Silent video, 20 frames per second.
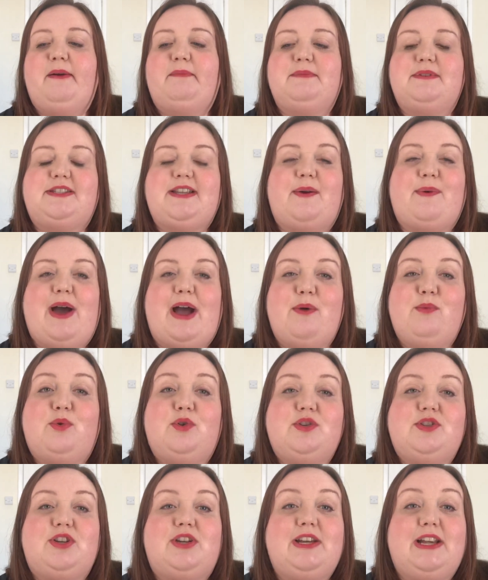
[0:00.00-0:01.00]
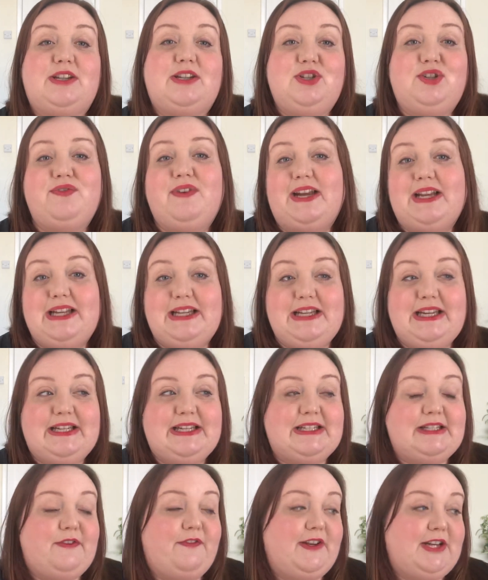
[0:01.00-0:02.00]
So I would, unless you really need it
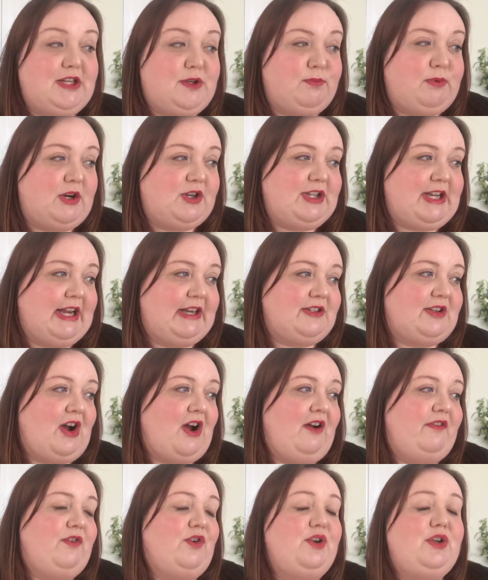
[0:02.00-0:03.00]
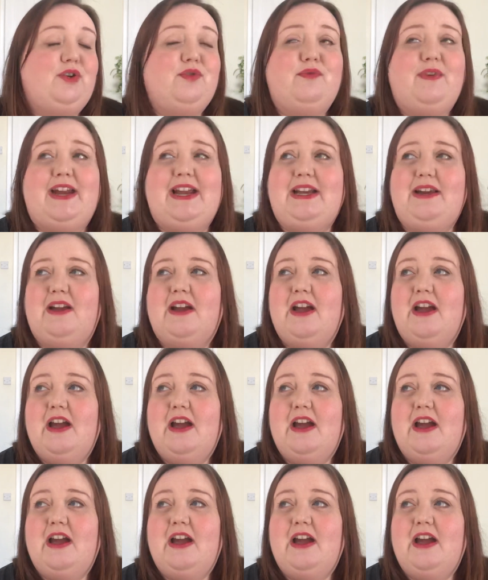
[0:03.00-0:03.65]
to finish a project off, or you really,